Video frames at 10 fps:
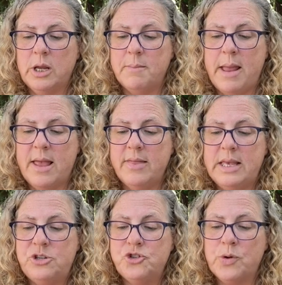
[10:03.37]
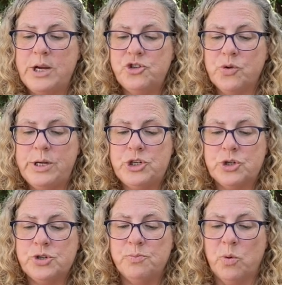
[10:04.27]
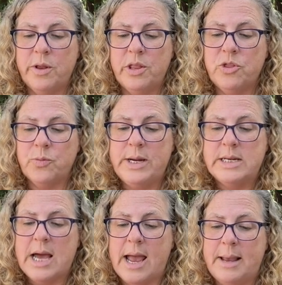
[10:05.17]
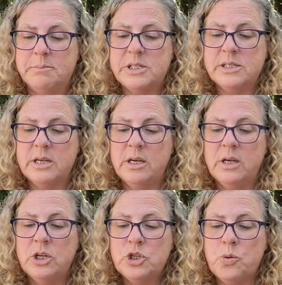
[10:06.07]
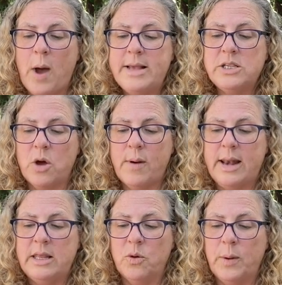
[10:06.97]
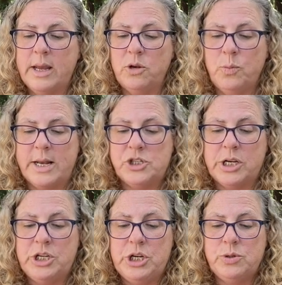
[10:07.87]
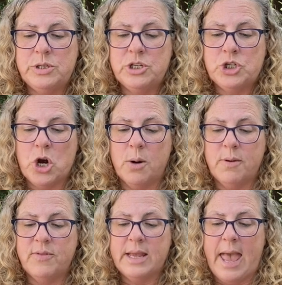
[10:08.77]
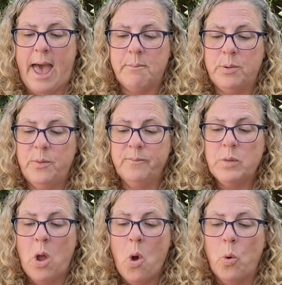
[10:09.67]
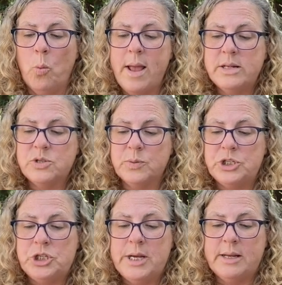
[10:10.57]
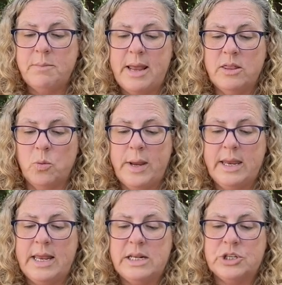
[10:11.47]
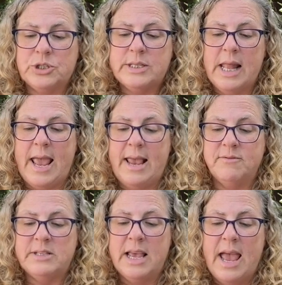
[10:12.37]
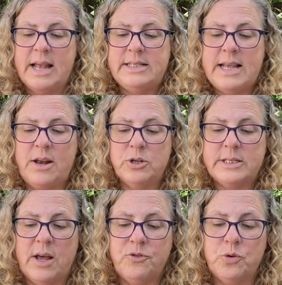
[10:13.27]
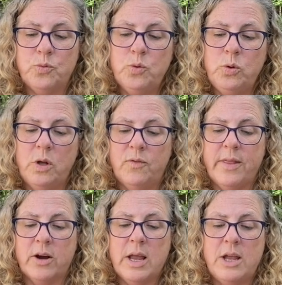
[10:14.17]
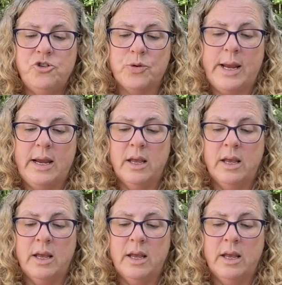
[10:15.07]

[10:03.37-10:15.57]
command these strange creatures more than 3 times. Twice already the wicked witch had used the charm of the cap. Once when she had made the Winkies her slaves and set herself to rule over their country.